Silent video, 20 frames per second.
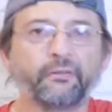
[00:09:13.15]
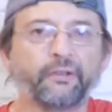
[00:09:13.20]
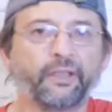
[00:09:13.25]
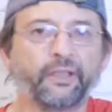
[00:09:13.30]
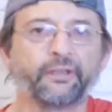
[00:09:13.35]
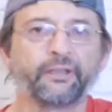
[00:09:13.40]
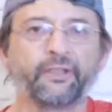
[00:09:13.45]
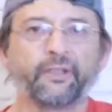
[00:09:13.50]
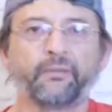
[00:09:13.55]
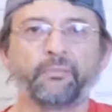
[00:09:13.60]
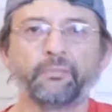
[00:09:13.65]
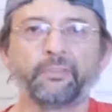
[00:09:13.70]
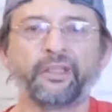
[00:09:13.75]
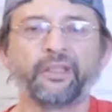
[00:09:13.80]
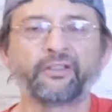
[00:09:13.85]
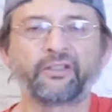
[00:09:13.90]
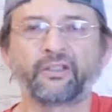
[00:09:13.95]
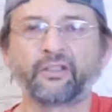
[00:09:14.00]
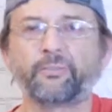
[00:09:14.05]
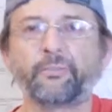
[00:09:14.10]
gets
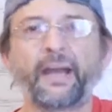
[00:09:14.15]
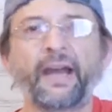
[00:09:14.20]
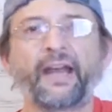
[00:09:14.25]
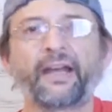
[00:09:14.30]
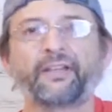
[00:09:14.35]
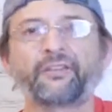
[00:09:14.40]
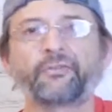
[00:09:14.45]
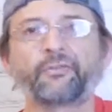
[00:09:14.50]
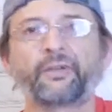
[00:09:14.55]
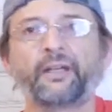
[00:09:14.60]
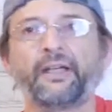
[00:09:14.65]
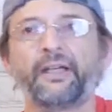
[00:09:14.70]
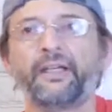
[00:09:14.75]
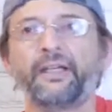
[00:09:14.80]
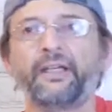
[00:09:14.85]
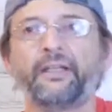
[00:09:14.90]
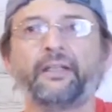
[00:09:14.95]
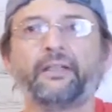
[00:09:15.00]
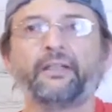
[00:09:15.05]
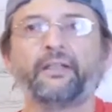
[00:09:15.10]
the bags
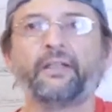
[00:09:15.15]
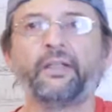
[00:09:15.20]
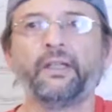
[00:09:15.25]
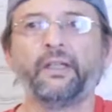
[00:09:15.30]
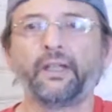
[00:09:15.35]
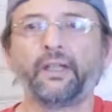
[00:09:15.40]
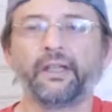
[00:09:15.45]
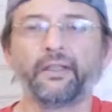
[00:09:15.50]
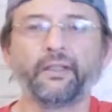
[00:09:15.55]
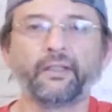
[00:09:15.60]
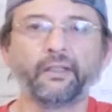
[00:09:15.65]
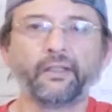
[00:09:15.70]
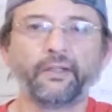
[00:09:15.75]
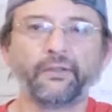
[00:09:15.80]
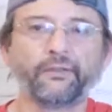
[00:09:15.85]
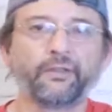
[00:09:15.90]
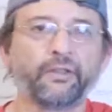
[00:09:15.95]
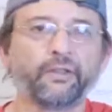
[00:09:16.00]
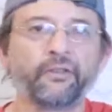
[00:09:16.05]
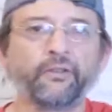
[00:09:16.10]
ready, and then
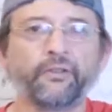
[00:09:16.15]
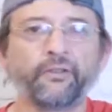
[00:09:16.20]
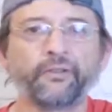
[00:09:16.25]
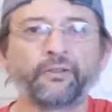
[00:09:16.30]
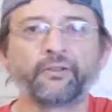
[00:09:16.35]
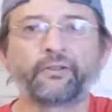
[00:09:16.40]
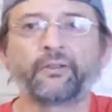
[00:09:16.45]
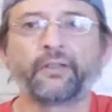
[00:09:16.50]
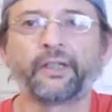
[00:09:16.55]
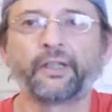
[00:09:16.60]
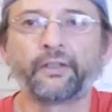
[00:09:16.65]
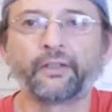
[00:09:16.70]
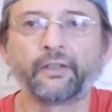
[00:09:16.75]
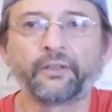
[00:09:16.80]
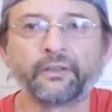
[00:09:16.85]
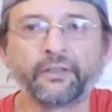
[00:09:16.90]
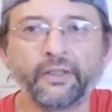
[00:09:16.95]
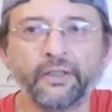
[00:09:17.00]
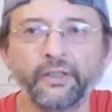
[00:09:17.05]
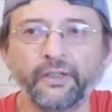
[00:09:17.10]
gives it to the
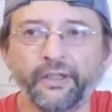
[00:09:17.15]
stringers.